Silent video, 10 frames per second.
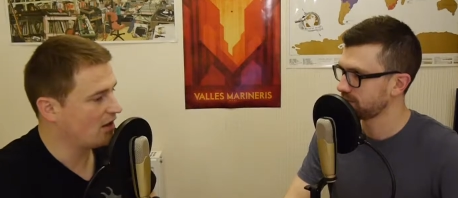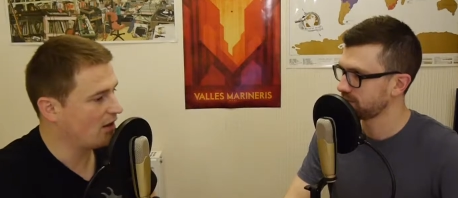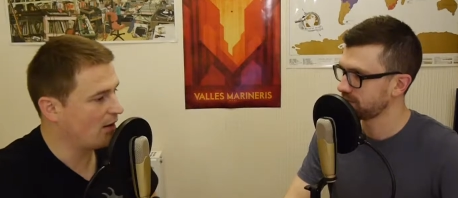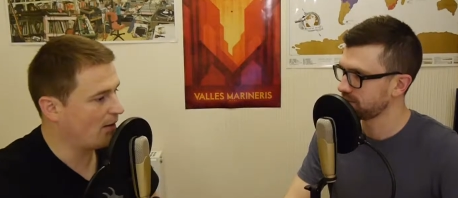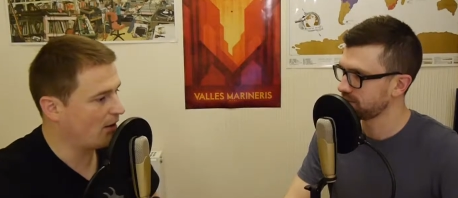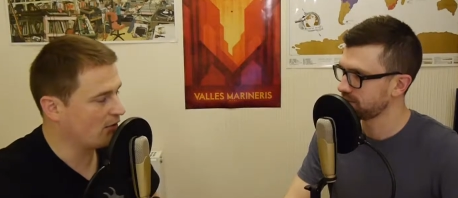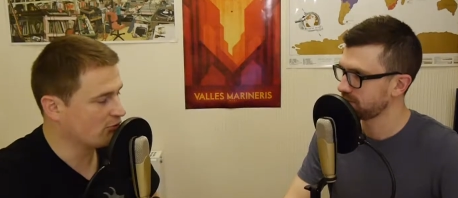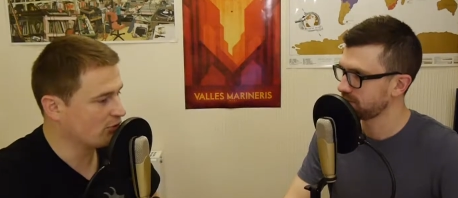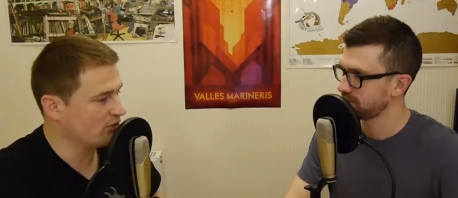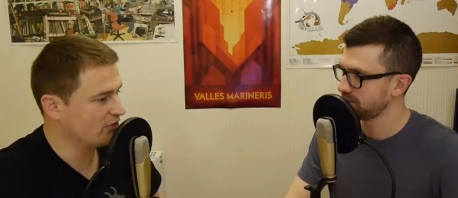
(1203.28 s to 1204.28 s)
Speaker 1: a, a
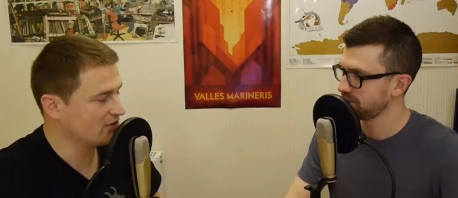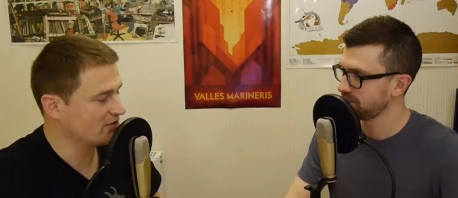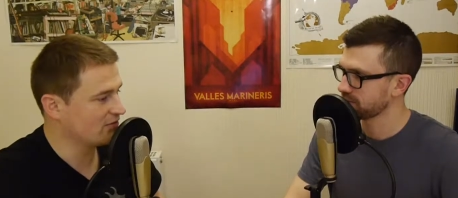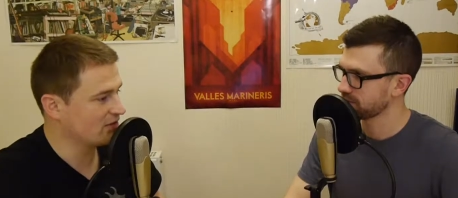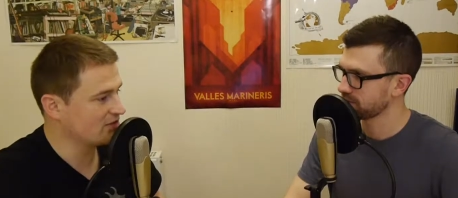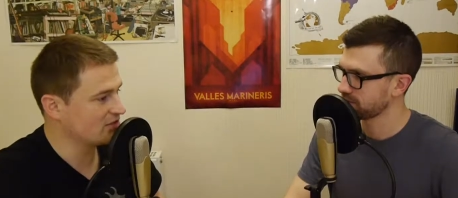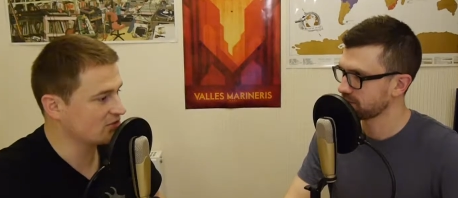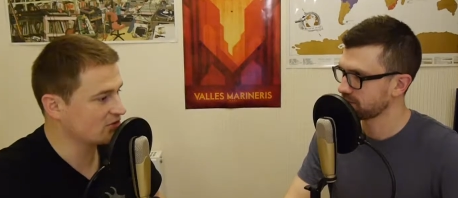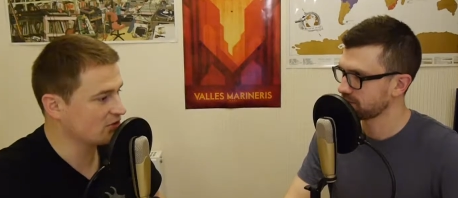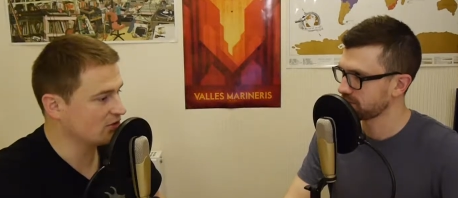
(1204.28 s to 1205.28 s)
route that
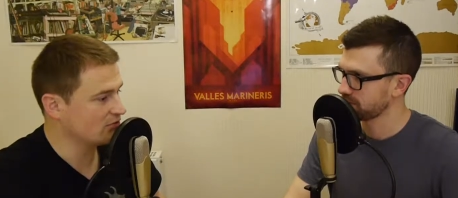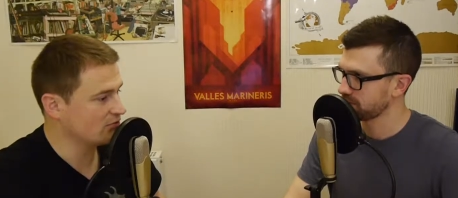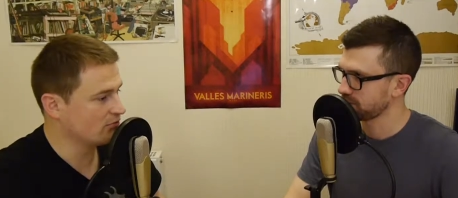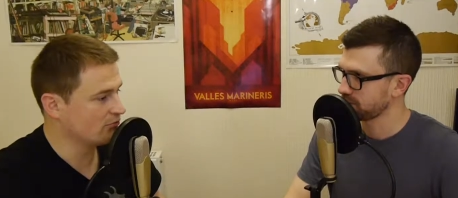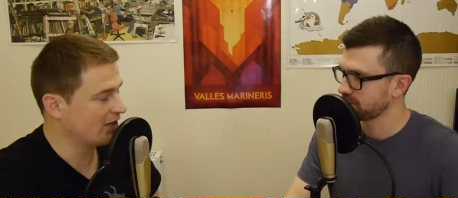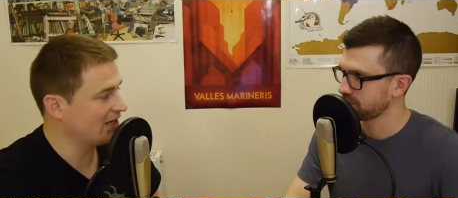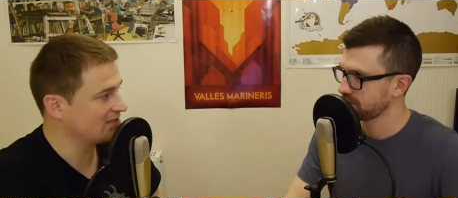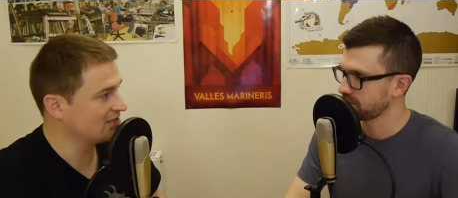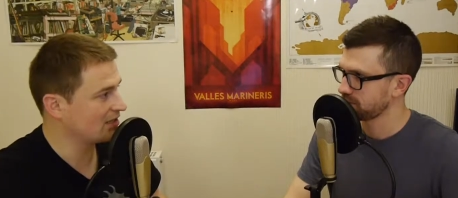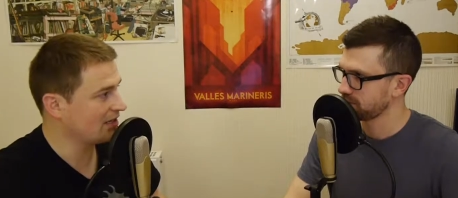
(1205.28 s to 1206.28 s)
civilizations could
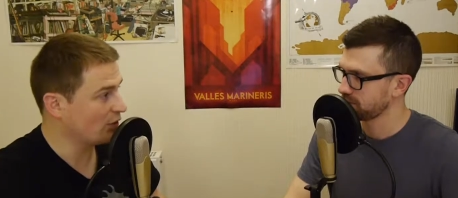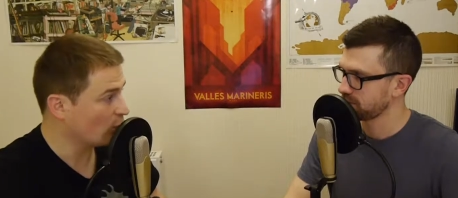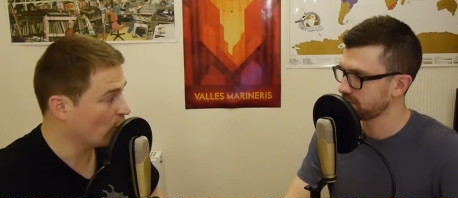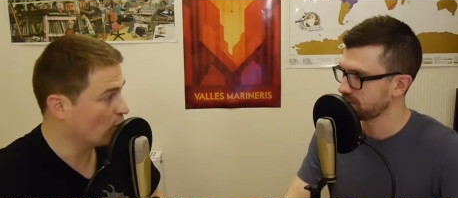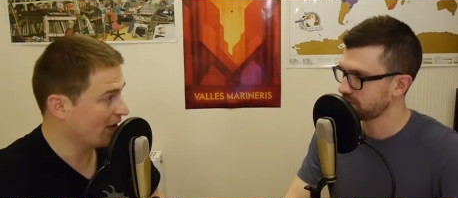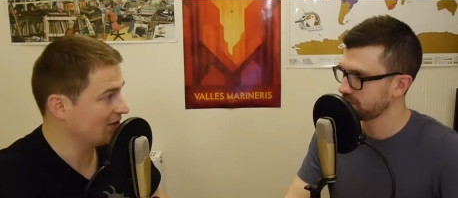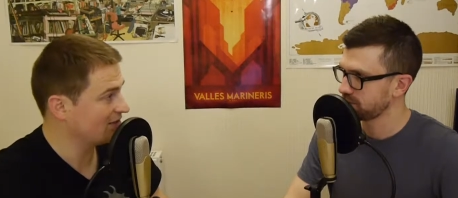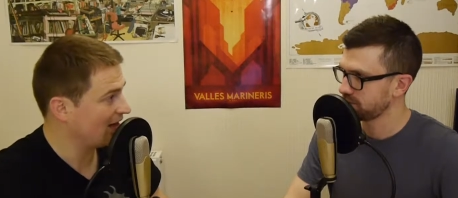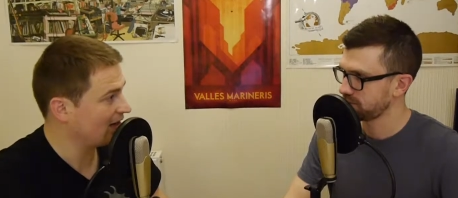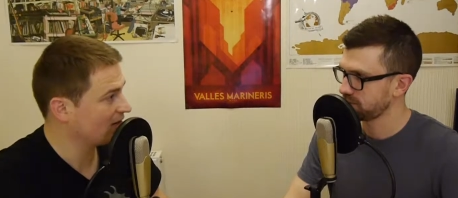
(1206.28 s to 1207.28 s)
realistically always
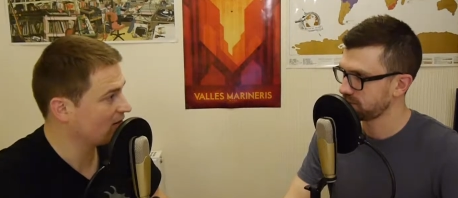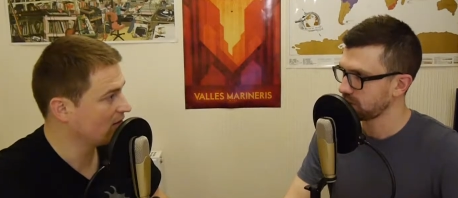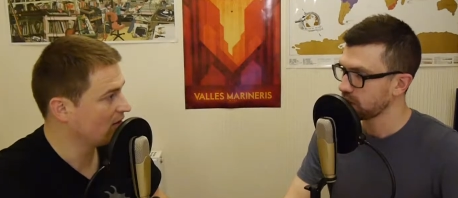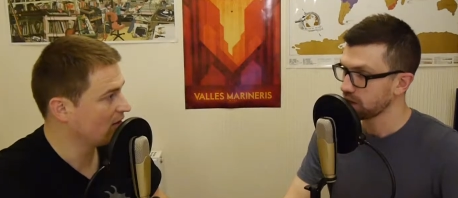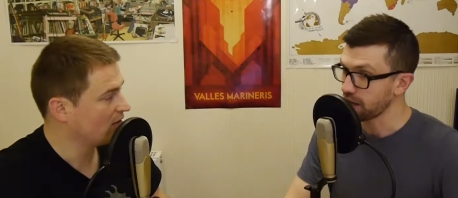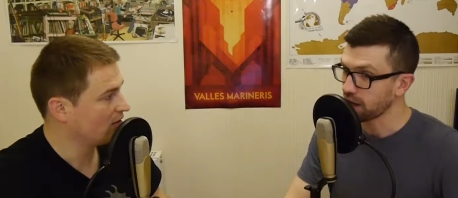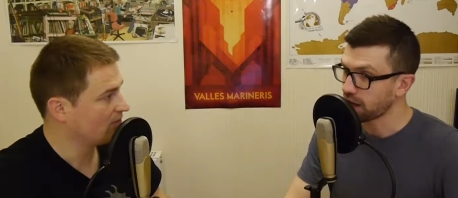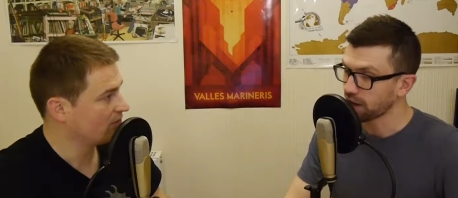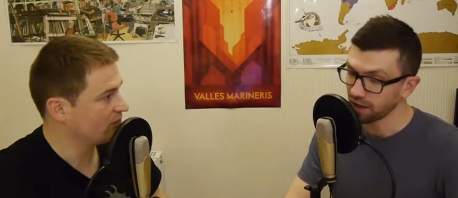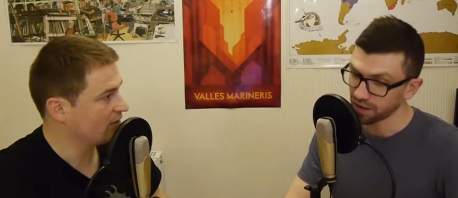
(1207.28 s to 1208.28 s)
take yeah
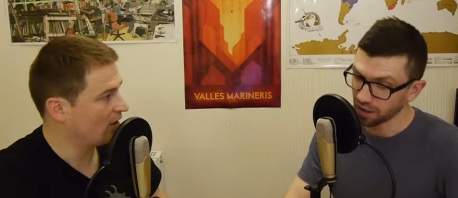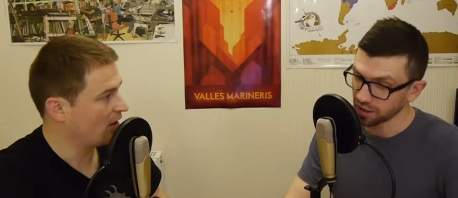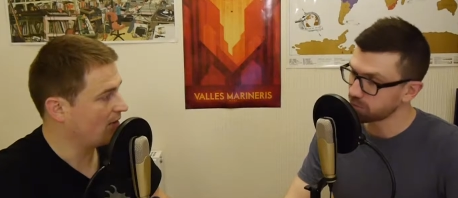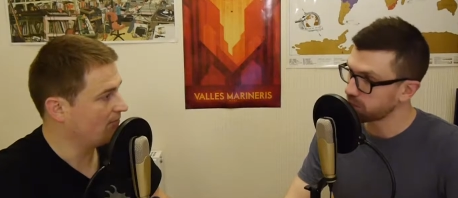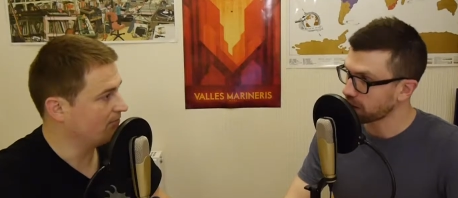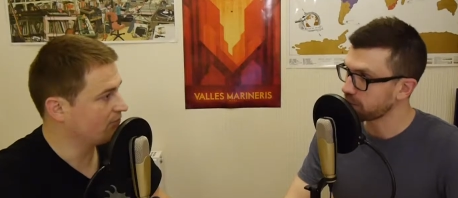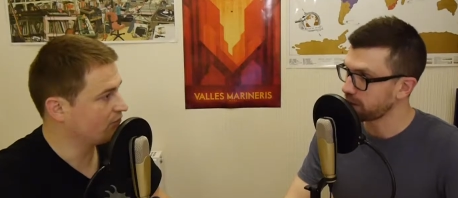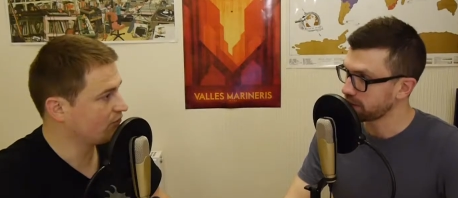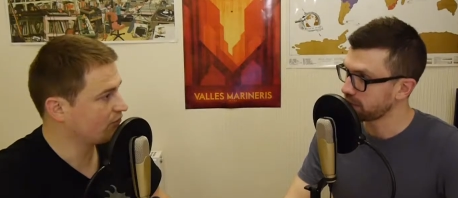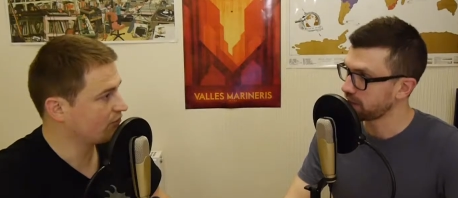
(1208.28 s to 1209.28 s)
i, I, I could, um, I could
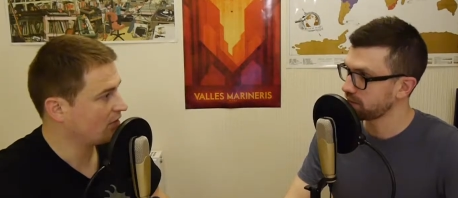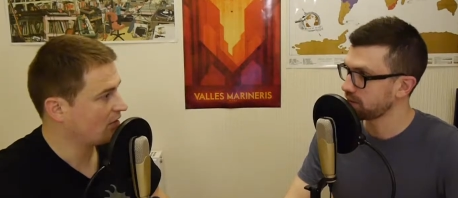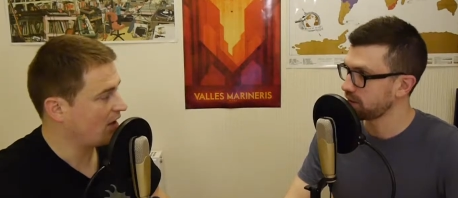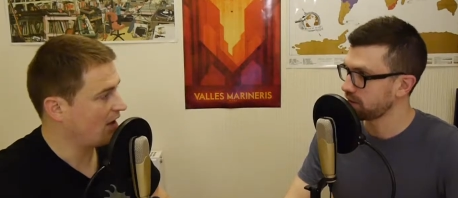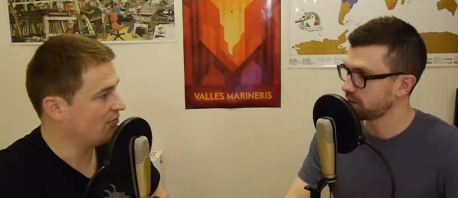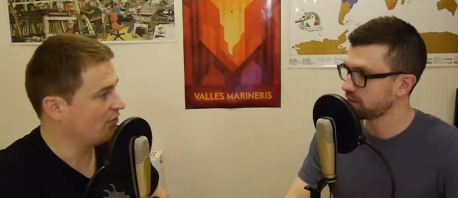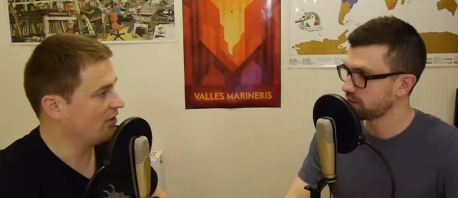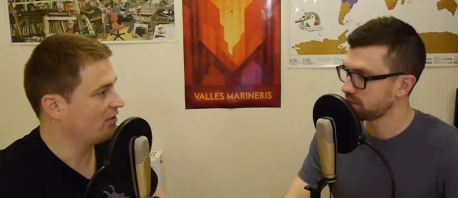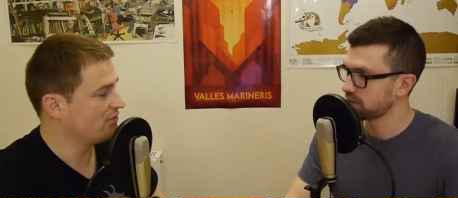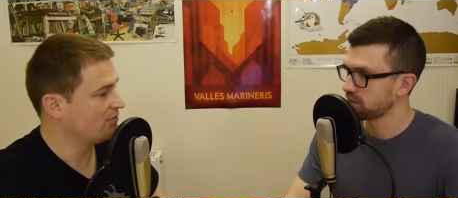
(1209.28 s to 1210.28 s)
believe that and
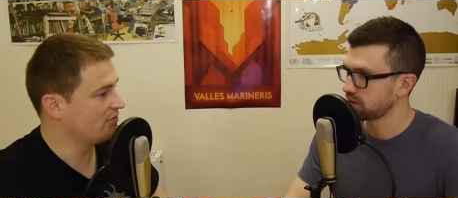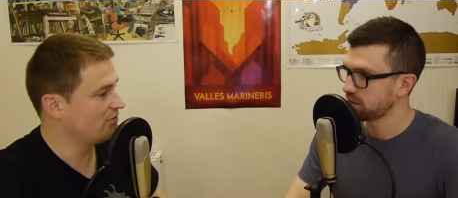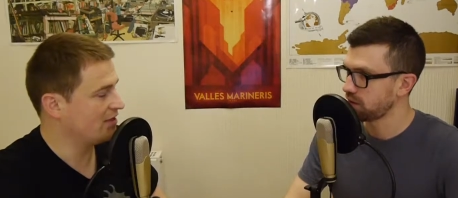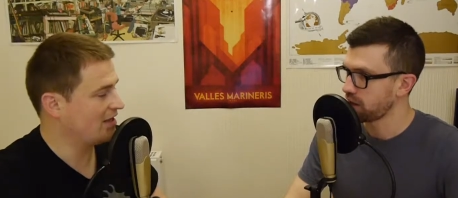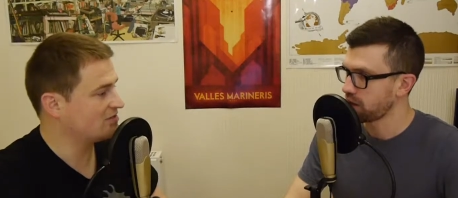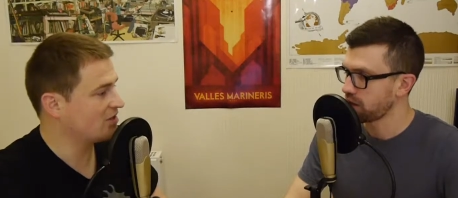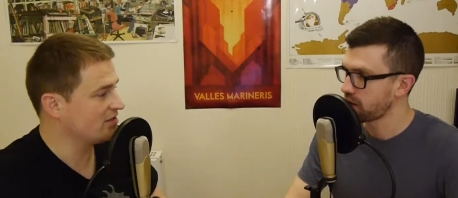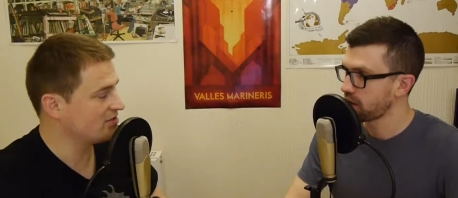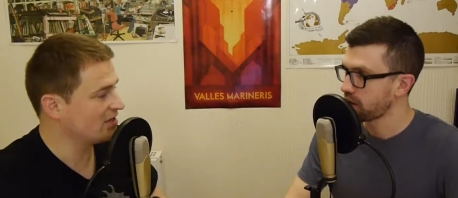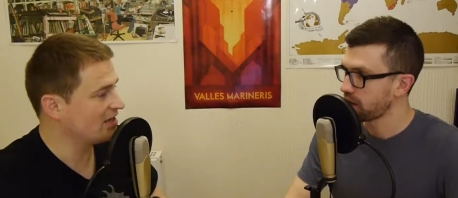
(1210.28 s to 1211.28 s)
that it's it's an